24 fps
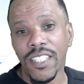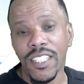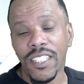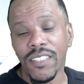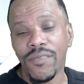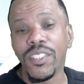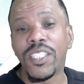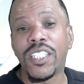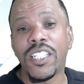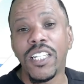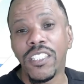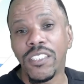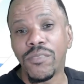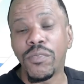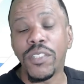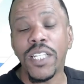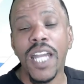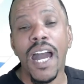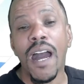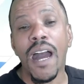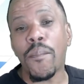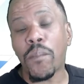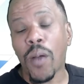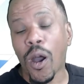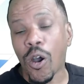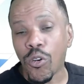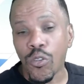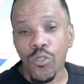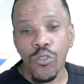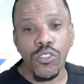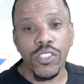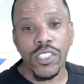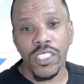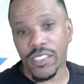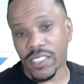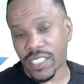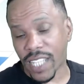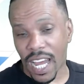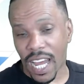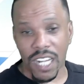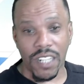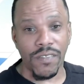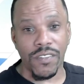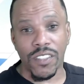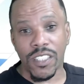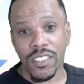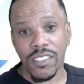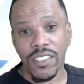Because we got poles inside
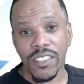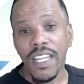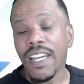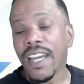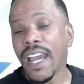of us.